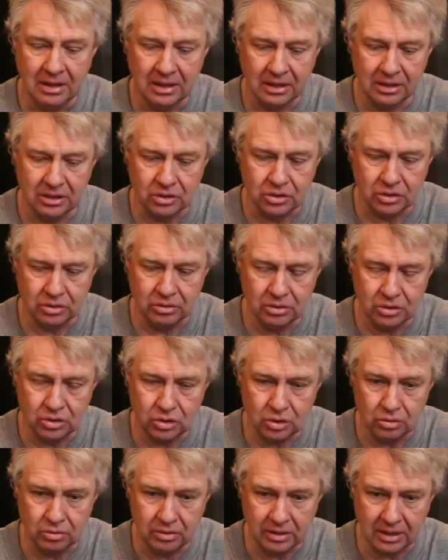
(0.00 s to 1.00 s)
and as soon
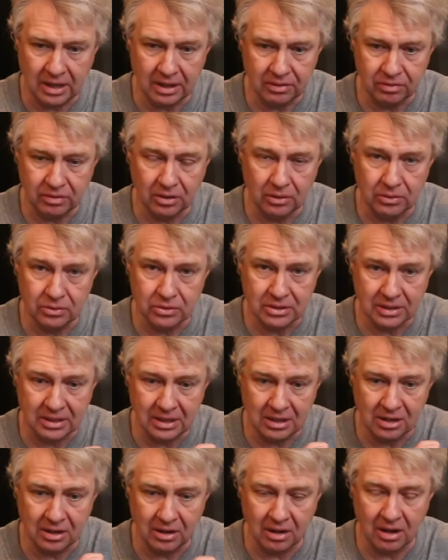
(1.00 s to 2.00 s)
as you cut those to
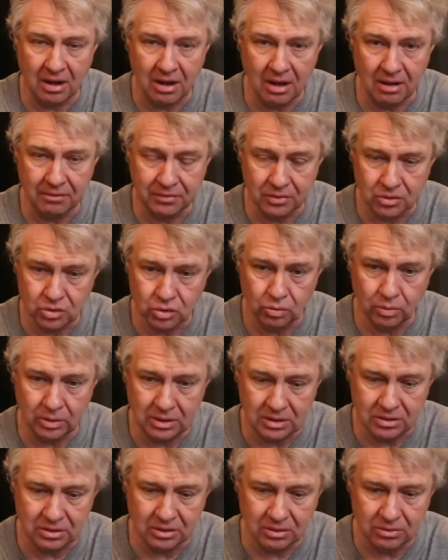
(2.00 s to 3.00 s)
get it off or
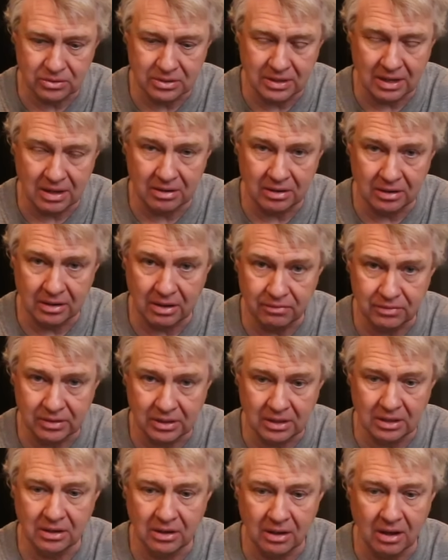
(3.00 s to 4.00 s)
squeeze those down enough to
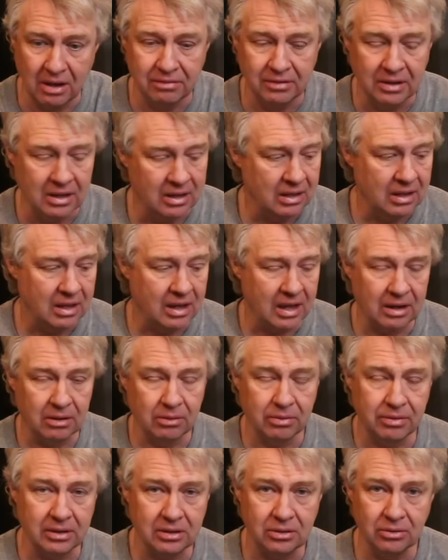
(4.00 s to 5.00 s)
get it off, I
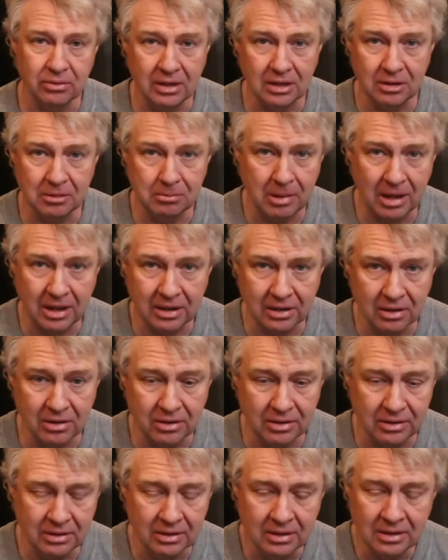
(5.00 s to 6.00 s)
don't think you'll get it back
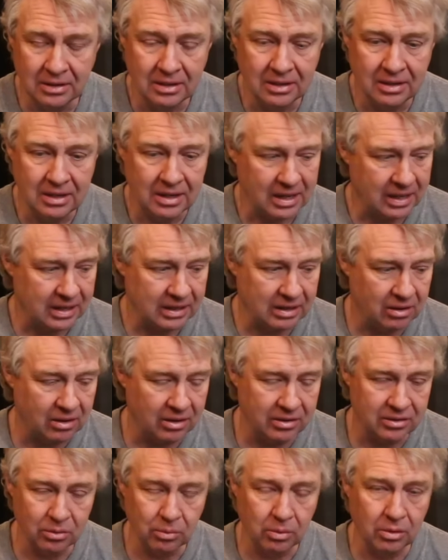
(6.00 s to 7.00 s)
on. And
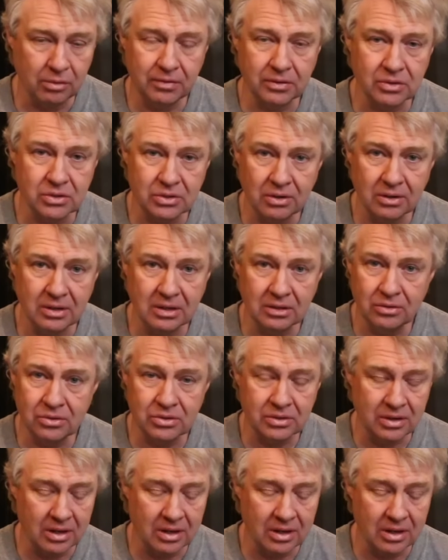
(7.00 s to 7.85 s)
in the woofer circuit, there's